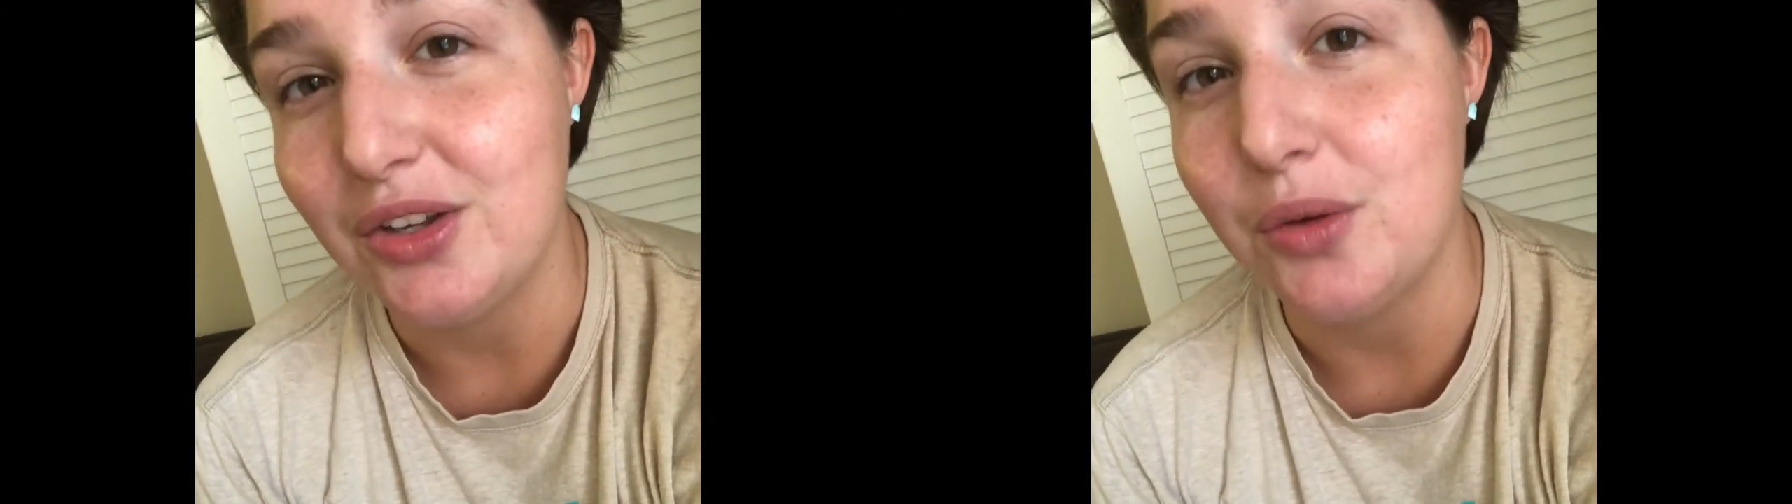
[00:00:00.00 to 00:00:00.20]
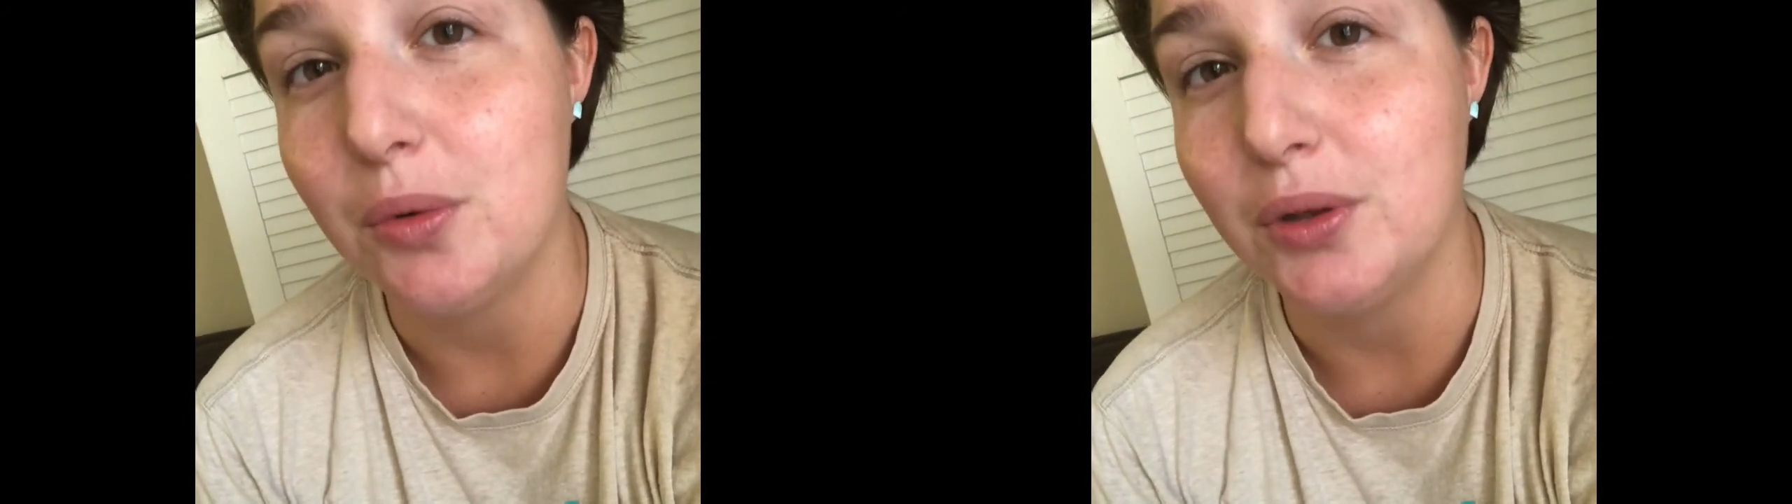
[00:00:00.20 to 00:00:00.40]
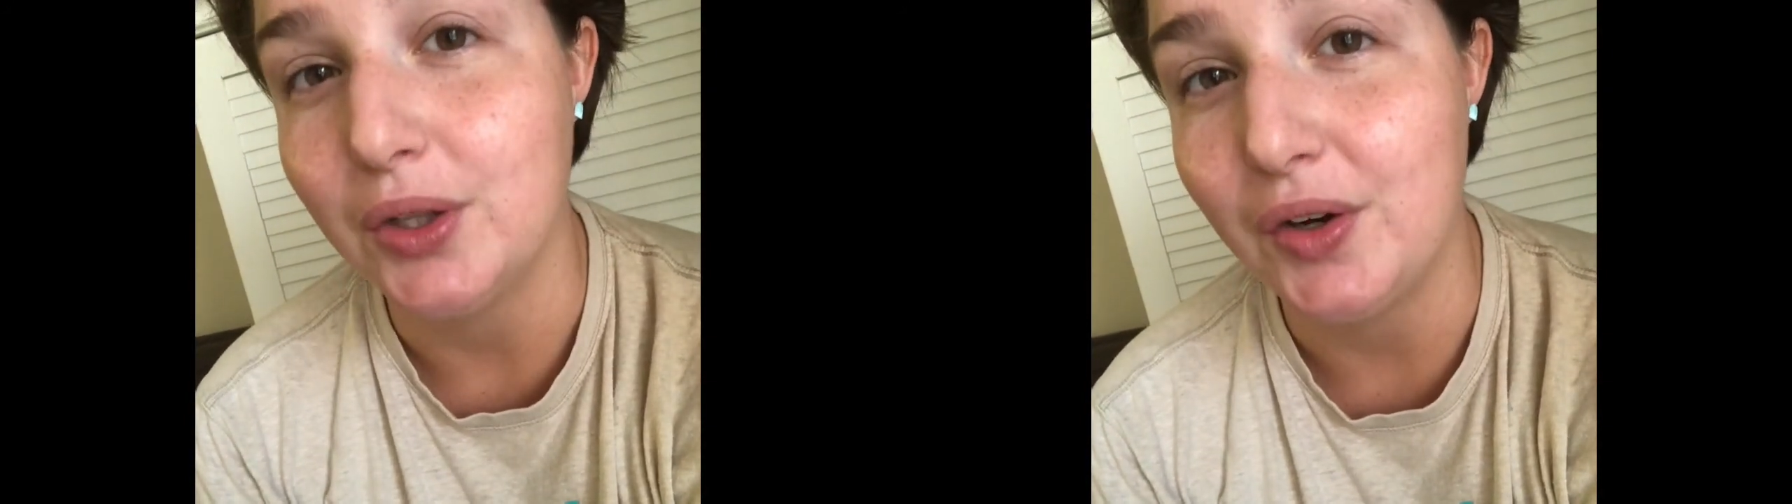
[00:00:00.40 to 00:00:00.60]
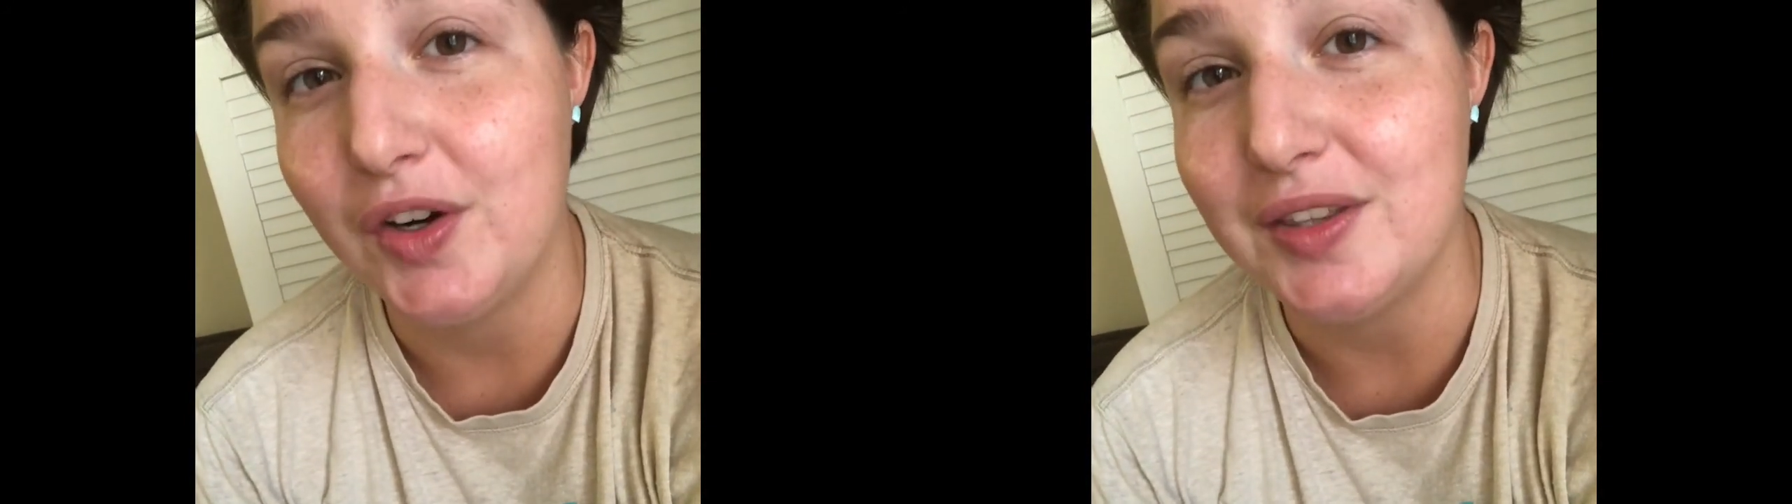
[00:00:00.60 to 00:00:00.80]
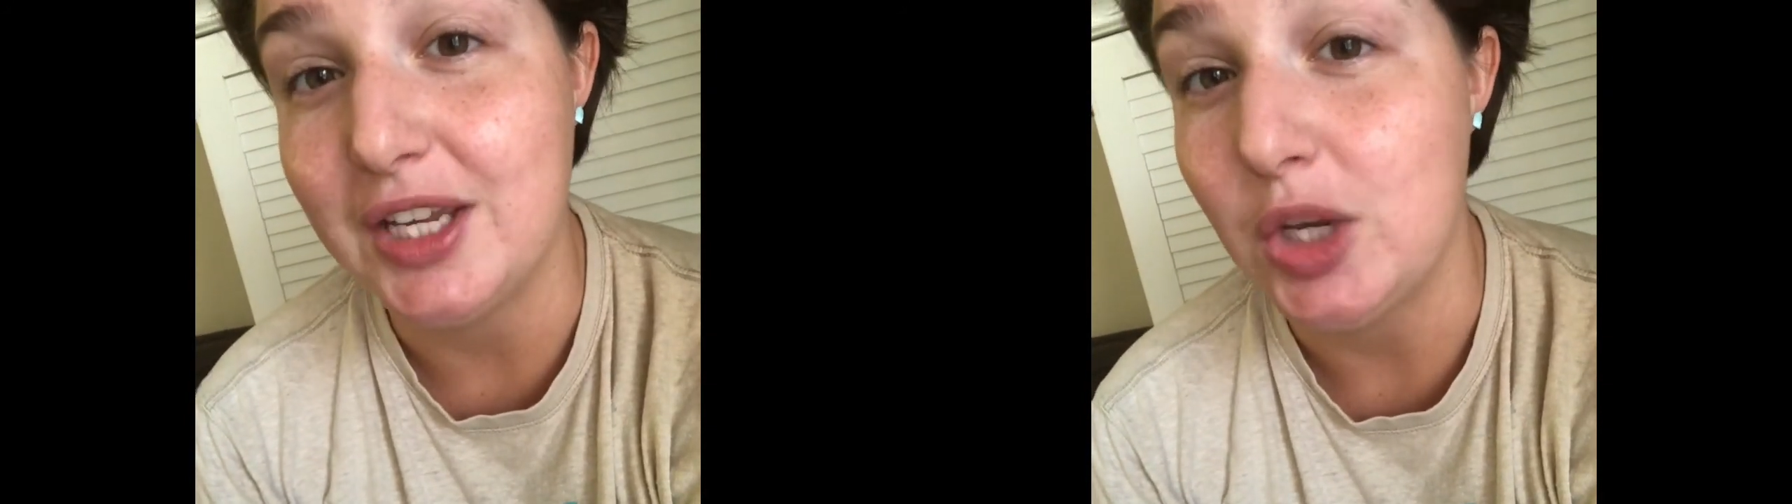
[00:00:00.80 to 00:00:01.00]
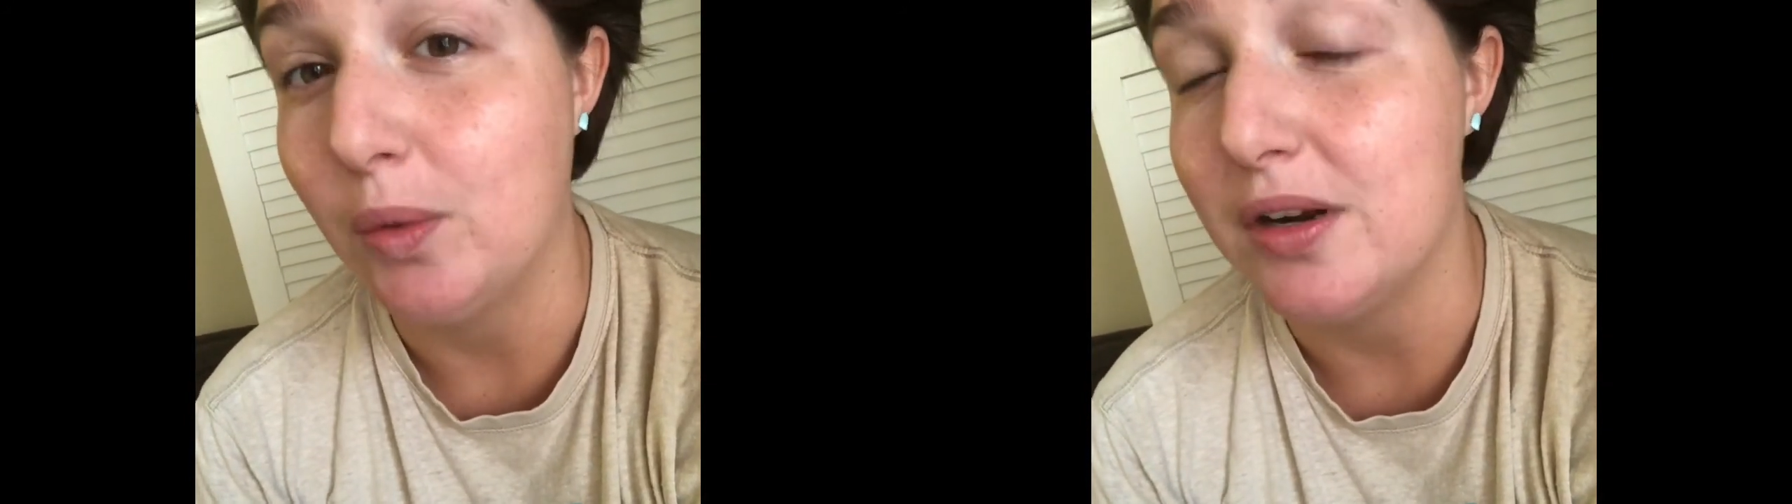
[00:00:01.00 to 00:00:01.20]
you will learn that you are